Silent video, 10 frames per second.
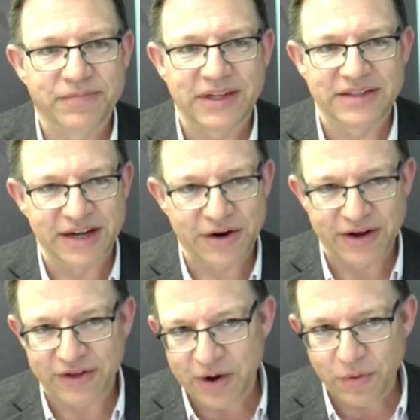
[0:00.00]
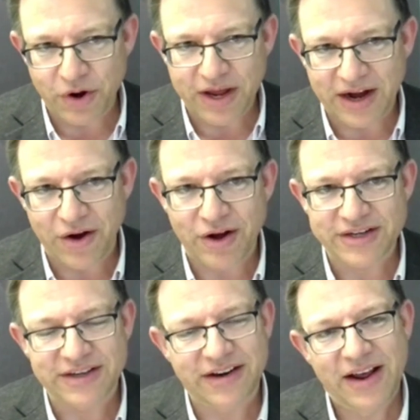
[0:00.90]
is an area that I work in a
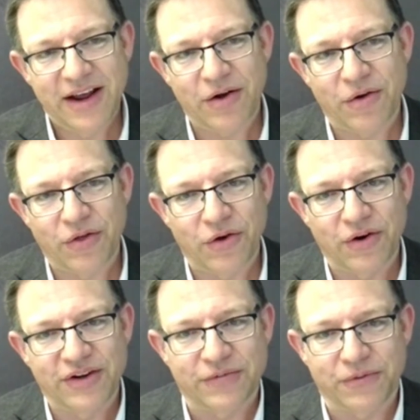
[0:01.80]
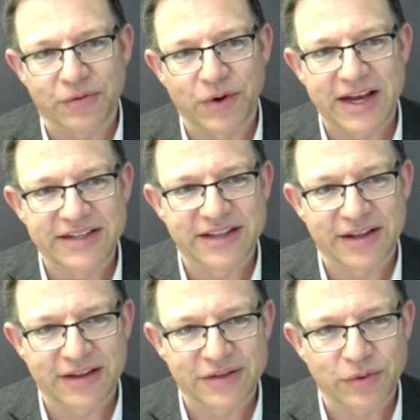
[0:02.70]
lot. There are different ways
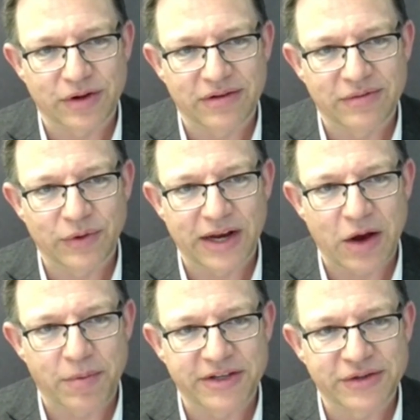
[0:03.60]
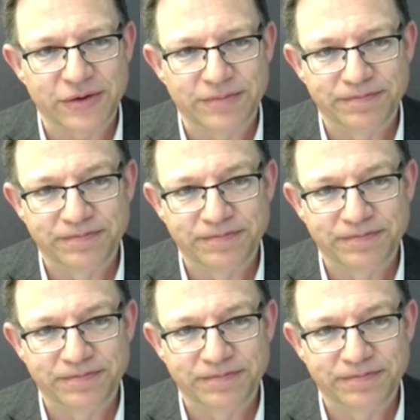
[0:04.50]
that this will help us all.